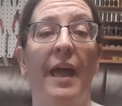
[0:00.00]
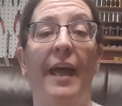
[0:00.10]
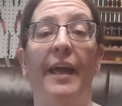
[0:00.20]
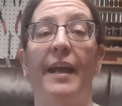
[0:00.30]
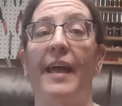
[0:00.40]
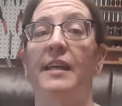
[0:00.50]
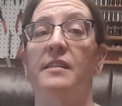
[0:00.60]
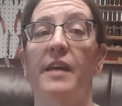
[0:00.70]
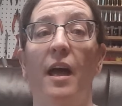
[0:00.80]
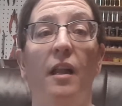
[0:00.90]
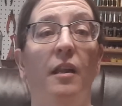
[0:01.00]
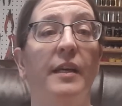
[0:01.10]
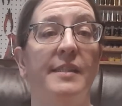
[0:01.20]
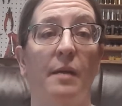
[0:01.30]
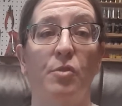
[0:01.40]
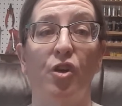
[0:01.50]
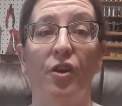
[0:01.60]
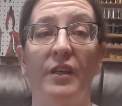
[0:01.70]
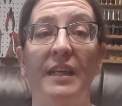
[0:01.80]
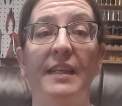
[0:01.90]
And I can tell as I'm
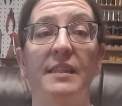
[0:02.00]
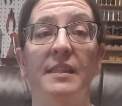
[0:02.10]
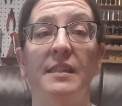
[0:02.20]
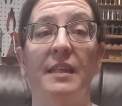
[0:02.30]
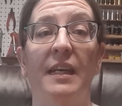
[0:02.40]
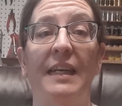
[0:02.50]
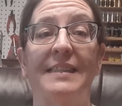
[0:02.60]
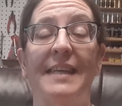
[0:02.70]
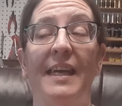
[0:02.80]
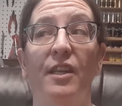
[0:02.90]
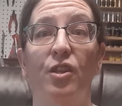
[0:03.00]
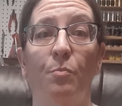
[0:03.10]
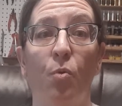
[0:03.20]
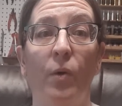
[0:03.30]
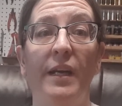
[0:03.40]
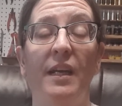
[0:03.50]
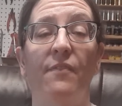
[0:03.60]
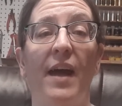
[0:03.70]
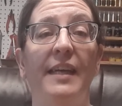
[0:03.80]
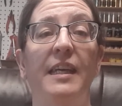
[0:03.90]
turning it, it's hit the point.
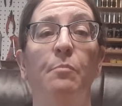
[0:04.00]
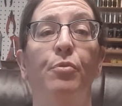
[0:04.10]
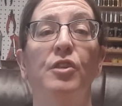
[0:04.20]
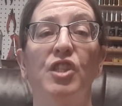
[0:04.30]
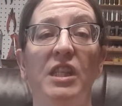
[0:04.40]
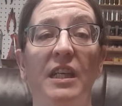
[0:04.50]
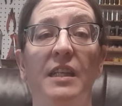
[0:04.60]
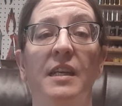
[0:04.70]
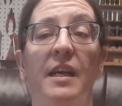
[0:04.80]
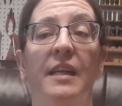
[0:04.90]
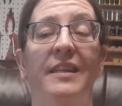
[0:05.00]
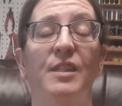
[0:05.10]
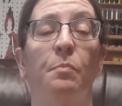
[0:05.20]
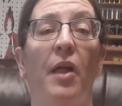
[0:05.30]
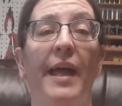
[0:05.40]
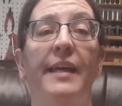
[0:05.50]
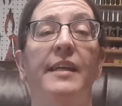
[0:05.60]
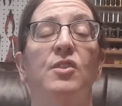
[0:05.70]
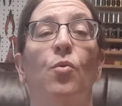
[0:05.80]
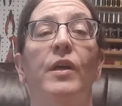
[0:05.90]
If I keep pushing it, this blank
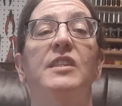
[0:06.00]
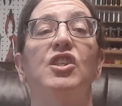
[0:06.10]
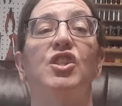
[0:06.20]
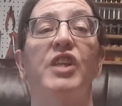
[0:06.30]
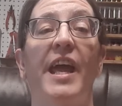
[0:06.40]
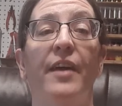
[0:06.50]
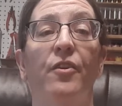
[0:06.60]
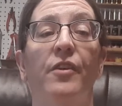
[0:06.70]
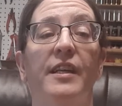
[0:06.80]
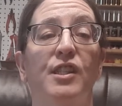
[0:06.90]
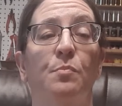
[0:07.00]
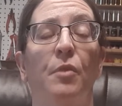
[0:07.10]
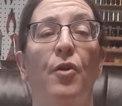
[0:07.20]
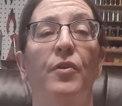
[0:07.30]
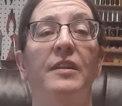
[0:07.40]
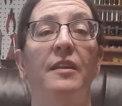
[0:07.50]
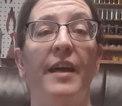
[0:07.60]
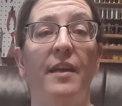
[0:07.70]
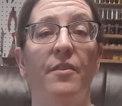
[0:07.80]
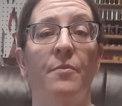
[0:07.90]
is going to shatter and explode in the
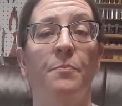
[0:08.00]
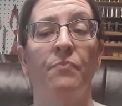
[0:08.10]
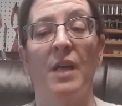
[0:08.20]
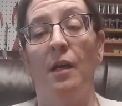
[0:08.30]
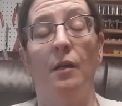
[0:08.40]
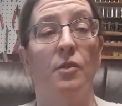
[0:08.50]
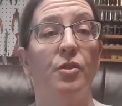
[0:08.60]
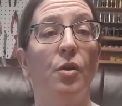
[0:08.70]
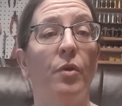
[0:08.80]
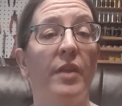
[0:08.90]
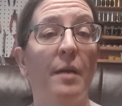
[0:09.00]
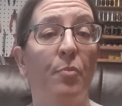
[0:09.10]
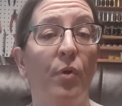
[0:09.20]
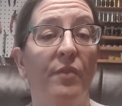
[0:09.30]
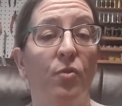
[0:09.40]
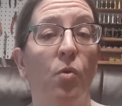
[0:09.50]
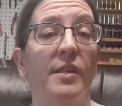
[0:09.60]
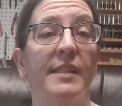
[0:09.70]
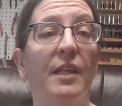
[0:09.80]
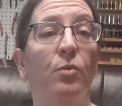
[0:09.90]
lathe. So at that point, of
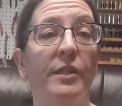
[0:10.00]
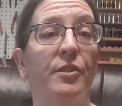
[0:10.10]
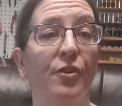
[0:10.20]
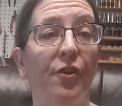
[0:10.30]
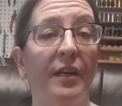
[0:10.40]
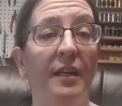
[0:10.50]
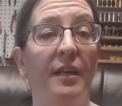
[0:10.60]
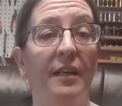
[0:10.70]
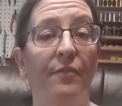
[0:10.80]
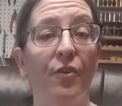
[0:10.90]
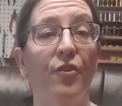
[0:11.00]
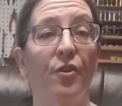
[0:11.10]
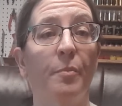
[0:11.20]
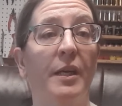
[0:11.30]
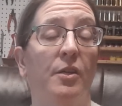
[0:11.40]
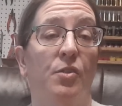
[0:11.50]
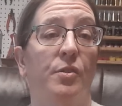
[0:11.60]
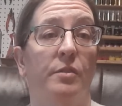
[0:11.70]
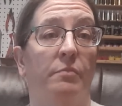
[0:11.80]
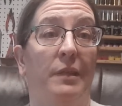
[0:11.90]
course, he quits turning it any further
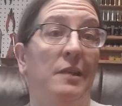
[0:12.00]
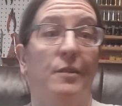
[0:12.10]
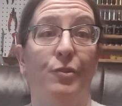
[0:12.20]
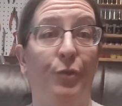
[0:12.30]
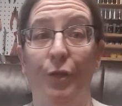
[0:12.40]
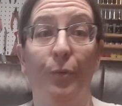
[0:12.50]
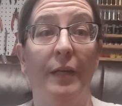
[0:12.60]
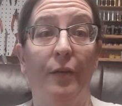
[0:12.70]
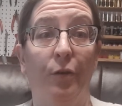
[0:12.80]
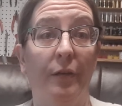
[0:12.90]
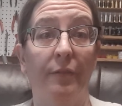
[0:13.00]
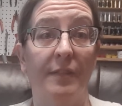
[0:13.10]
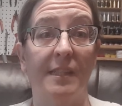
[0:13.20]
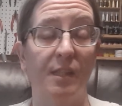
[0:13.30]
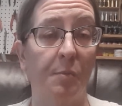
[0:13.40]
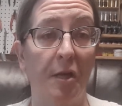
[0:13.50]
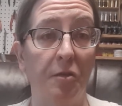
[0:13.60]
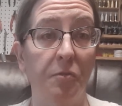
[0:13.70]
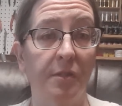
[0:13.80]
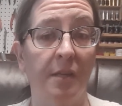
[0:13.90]
because it doesn't do you any good if it
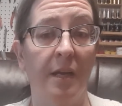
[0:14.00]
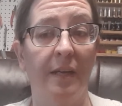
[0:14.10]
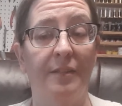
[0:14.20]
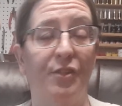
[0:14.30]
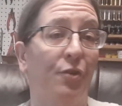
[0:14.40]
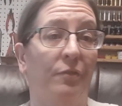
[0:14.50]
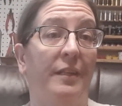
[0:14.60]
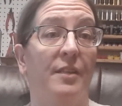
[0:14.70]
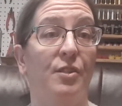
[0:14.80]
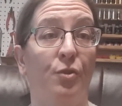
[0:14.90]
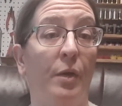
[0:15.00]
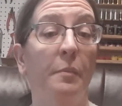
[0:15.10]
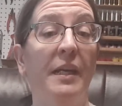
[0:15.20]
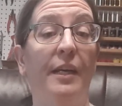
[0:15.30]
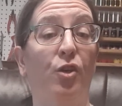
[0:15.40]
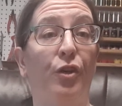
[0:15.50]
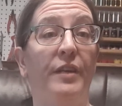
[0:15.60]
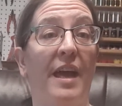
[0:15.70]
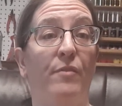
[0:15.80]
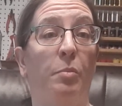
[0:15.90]
explodes, and certainly doesn't do him any good
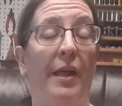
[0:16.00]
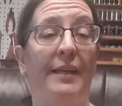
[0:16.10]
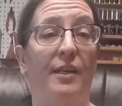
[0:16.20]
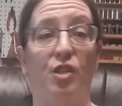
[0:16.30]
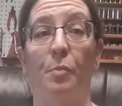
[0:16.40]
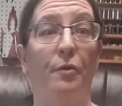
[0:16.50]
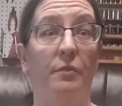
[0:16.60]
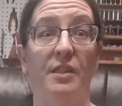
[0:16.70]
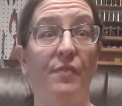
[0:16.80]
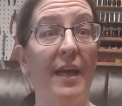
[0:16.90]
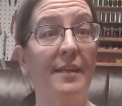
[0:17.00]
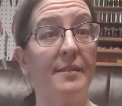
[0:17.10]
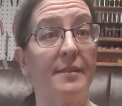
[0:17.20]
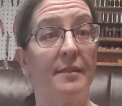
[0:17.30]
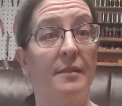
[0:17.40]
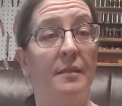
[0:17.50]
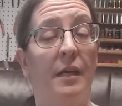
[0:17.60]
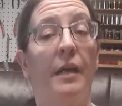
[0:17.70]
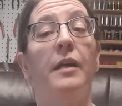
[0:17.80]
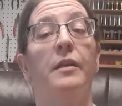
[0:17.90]
to have a blank explode in his face.
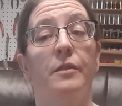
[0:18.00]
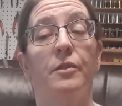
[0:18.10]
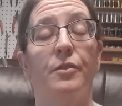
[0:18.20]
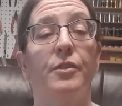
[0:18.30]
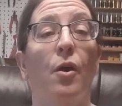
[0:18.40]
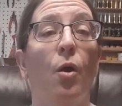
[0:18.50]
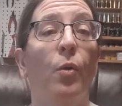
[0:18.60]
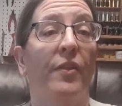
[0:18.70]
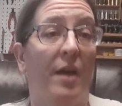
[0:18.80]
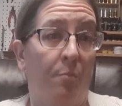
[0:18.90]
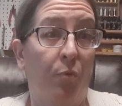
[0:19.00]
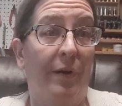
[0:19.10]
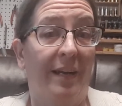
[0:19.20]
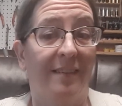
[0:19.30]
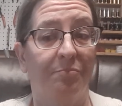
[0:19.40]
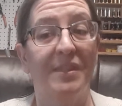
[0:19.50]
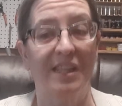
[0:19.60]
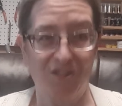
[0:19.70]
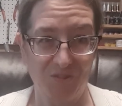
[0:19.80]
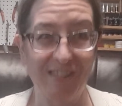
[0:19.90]
So at that point, I
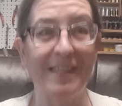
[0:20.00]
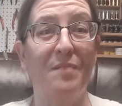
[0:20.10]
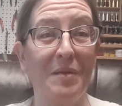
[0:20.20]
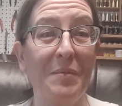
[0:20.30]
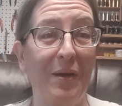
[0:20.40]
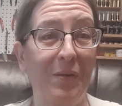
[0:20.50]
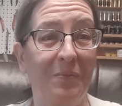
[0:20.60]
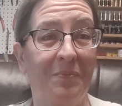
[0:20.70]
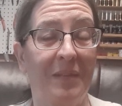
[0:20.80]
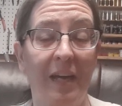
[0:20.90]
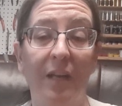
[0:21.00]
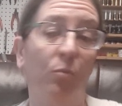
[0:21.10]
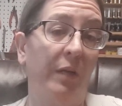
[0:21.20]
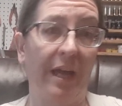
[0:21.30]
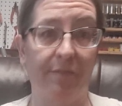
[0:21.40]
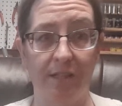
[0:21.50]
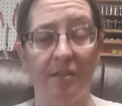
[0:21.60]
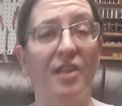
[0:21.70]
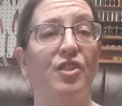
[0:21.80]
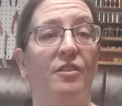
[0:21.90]
send you the same email and we have a
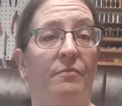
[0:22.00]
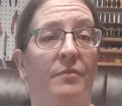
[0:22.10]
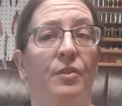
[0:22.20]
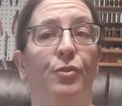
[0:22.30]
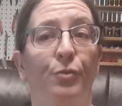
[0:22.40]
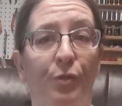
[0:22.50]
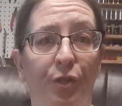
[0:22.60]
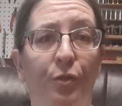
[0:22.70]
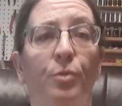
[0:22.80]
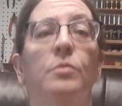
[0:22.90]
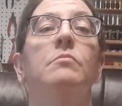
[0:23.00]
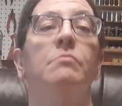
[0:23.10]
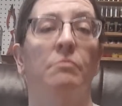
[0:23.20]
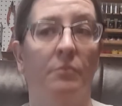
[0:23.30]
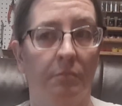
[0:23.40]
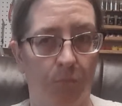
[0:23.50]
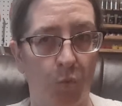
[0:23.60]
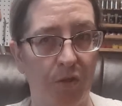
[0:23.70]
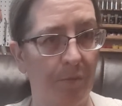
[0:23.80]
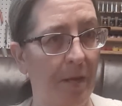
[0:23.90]
discussion. Do you
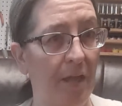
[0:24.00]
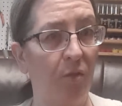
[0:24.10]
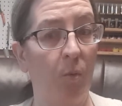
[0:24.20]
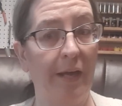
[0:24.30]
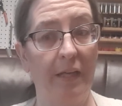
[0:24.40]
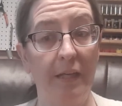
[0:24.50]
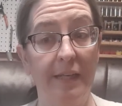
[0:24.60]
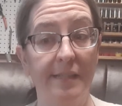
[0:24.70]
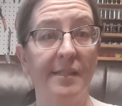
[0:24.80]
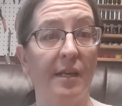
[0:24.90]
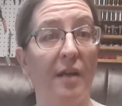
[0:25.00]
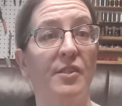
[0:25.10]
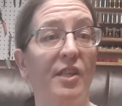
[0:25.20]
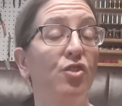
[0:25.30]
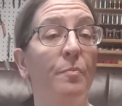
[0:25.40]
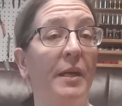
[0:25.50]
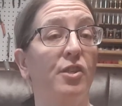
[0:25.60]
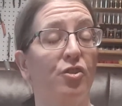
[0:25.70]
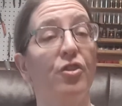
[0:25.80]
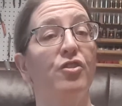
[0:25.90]
want the pen the way it is? And I'll send you a
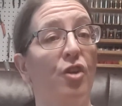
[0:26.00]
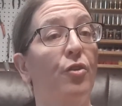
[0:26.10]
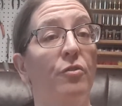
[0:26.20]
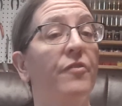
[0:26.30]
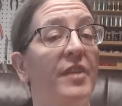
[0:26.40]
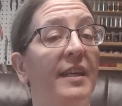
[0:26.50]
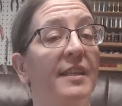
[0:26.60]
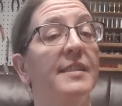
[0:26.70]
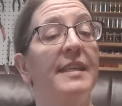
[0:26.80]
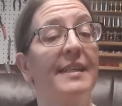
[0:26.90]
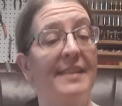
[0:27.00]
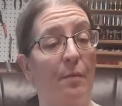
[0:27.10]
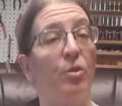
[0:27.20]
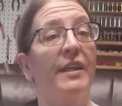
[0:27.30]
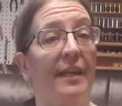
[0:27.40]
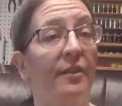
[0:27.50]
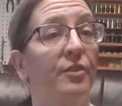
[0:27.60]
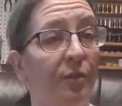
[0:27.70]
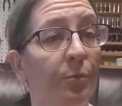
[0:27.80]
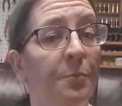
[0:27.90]
picture to show you the thickness he's able to get it
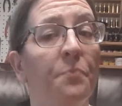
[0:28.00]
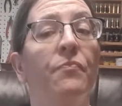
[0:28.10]
to.